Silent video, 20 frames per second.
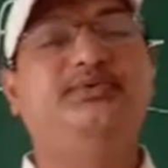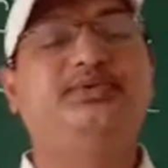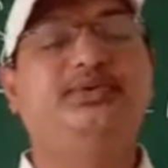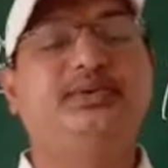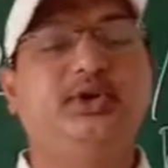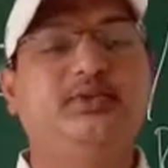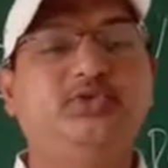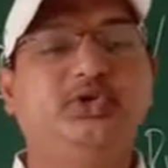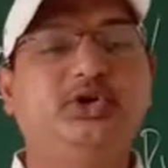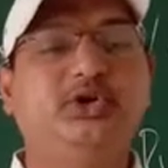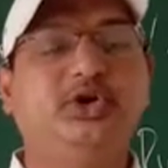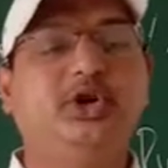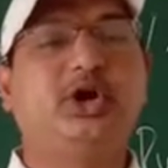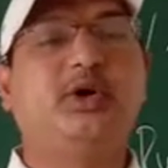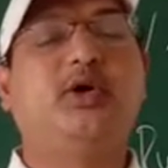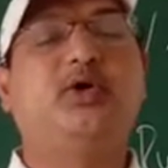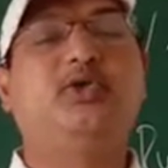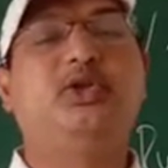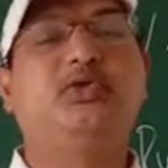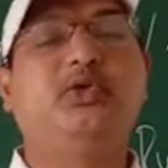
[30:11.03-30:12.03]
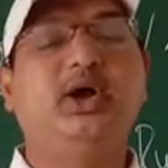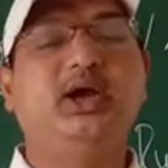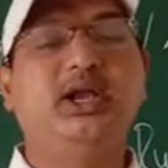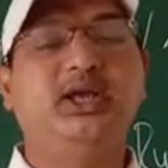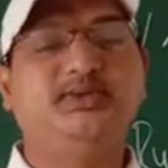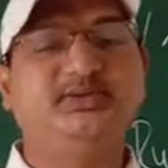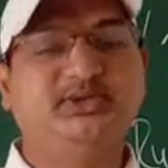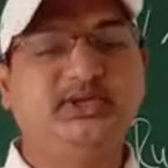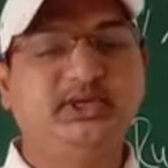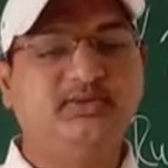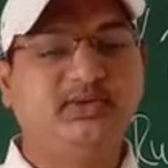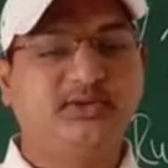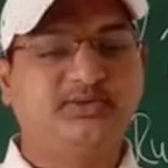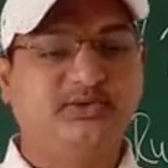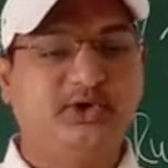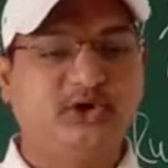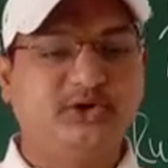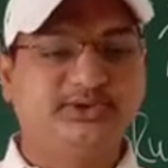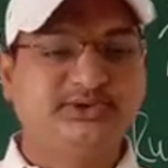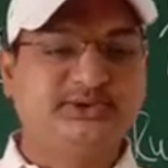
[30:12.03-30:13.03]
if we talk about the wildlife, silver
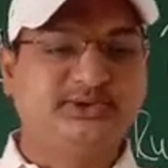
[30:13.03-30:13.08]
fox,